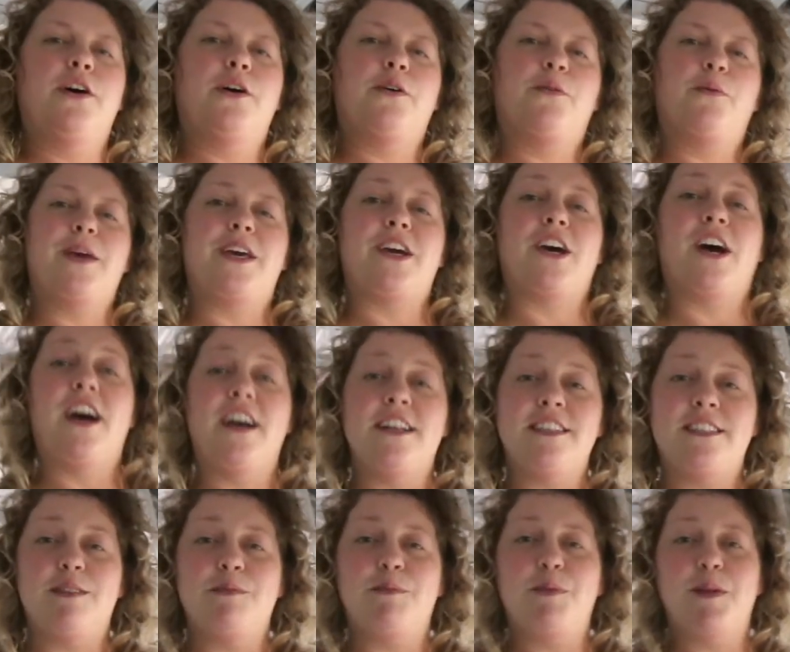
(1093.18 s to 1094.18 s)
We
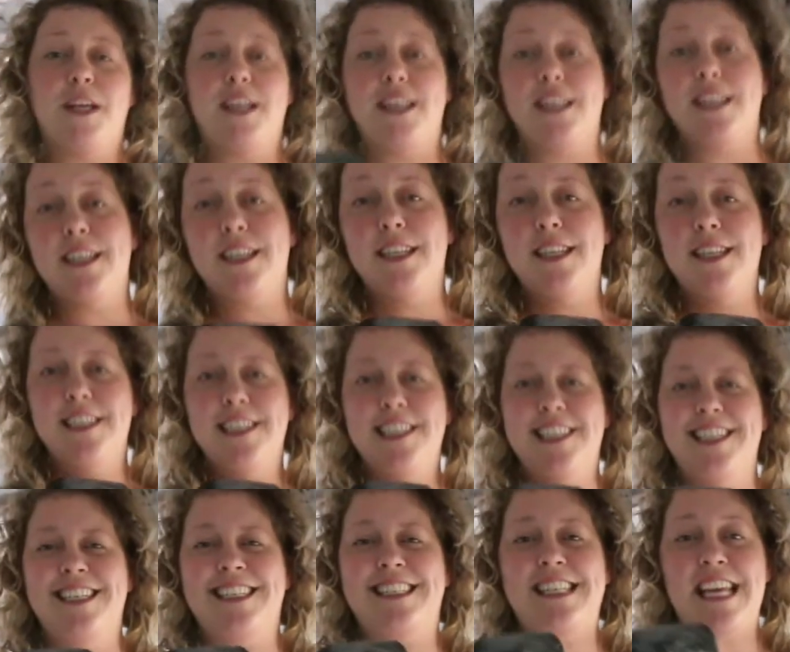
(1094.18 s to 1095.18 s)
contemplated
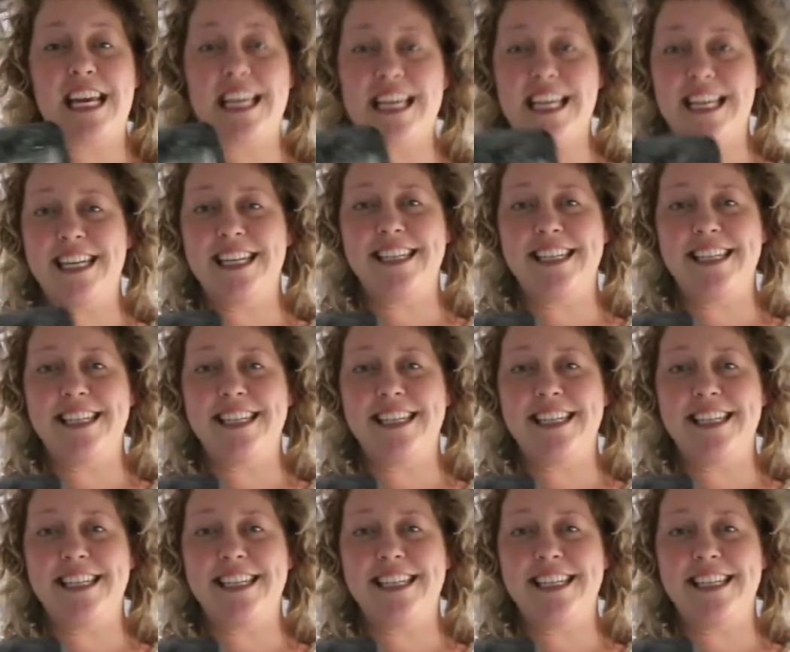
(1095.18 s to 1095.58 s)
taking